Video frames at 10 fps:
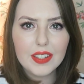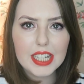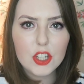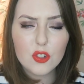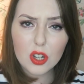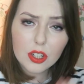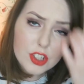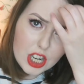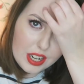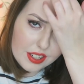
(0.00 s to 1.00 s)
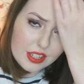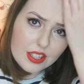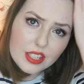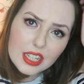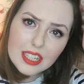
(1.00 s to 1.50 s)
very strong
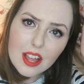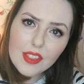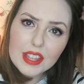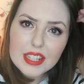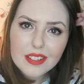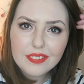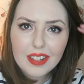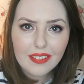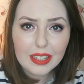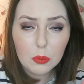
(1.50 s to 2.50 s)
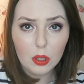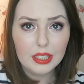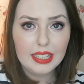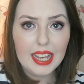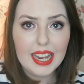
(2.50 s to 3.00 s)
chance that this is very
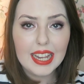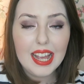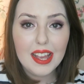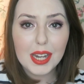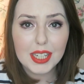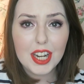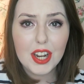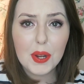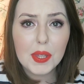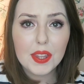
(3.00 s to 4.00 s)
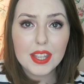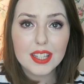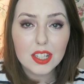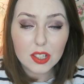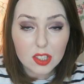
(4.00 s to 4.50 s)
wonky, and I know that
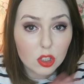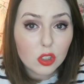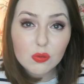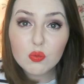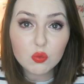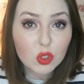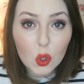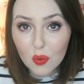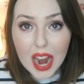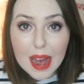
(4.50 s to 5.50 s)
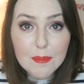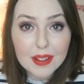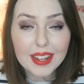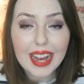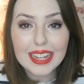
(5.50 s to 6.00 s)
this looks crap
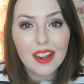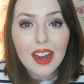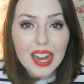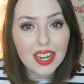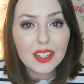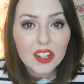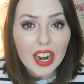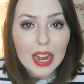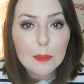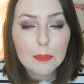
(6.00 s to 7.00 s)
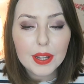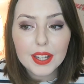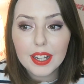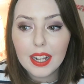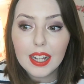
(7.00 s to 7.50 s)
and I look crap,
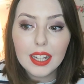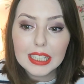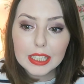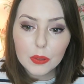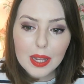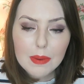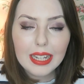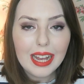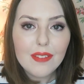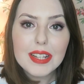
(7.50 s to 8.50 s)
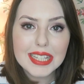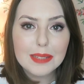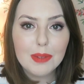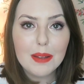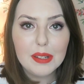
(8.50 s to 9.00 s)
but the way my life is at
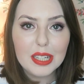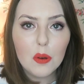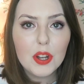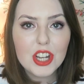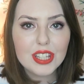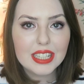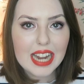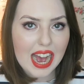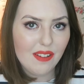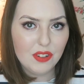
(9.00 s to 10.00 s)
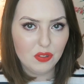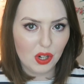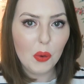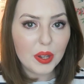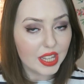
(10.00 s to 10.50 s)
the moment, we're just gonna have to
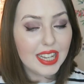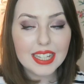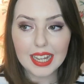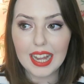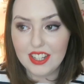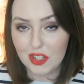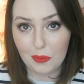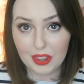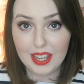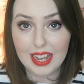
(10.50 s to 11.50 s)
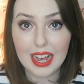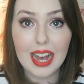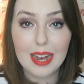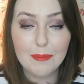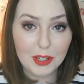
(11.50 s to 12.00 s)
roll with it and deal with it
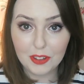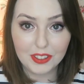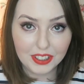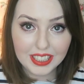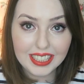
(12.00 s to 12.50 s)
and move on.